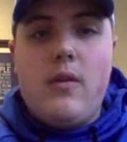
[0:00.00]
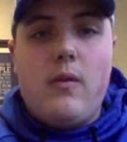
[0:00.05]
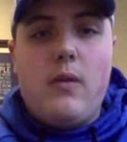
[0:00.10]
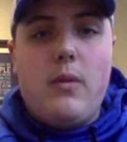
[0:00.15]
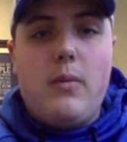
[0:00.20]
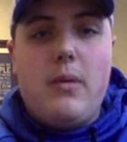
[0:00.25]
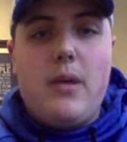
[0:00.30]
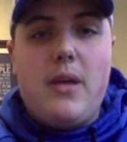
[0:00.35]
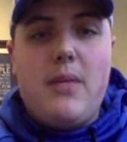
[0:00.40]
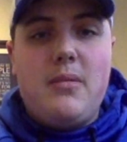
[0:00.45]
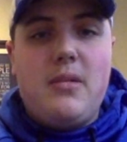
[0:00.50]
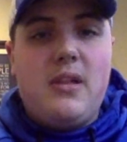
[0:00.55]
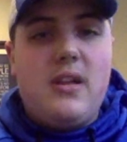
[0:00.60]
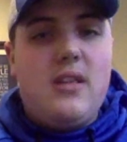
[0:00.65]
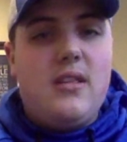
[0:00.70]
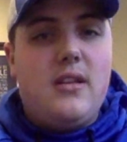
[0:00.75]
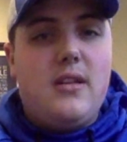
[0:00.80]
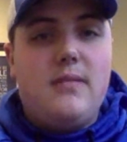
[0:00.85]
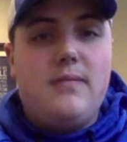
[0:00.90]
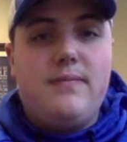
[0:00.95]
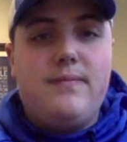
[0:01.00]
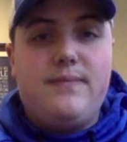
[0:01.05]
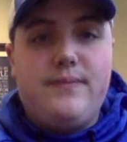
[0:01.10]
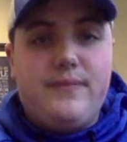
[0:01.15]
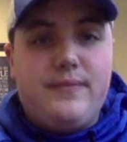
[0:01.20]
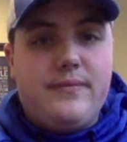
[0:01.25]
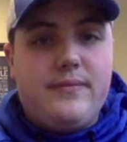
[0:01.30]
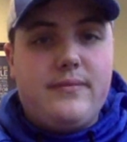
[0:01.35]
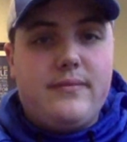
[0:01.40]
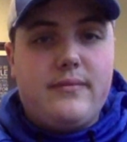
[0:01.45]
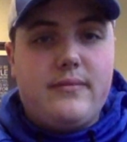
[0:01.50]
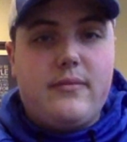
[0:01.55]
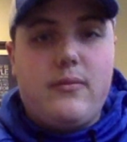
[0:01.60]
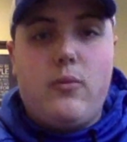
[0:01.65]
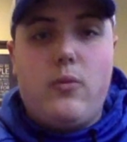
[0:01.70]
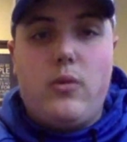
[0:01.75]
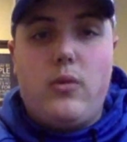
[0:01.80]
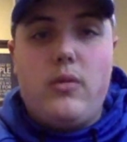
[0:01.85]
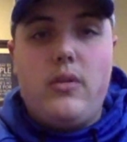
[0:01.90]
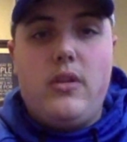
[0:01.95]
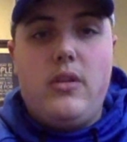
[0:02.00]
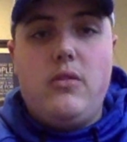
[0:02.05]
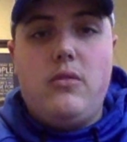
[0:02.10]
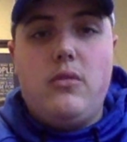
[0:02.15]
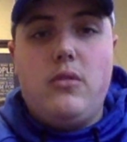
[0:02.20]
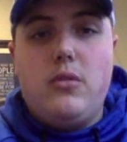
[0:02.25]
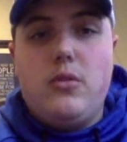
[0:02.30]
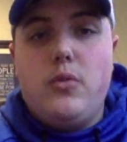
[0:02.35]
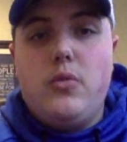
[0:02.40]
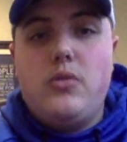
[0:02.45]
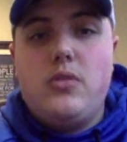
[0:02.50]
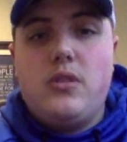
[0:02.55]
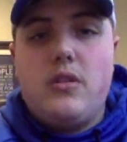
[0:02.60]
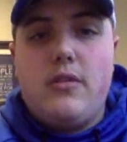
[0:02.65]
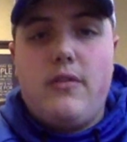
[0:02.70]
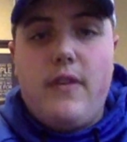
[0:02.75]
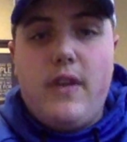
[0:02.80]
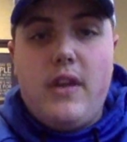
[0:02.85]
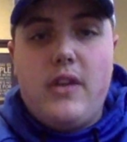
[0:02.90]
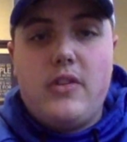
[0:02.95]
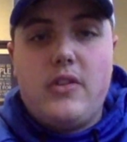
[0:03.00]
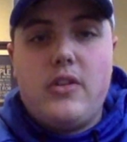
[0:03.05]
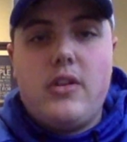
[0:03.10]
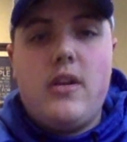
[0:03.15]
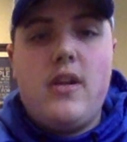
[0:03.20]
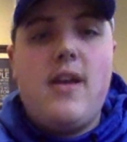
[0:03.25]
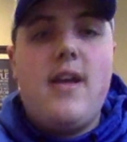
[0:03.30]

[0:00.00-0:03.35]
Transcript: repopulate, then you lose the fish.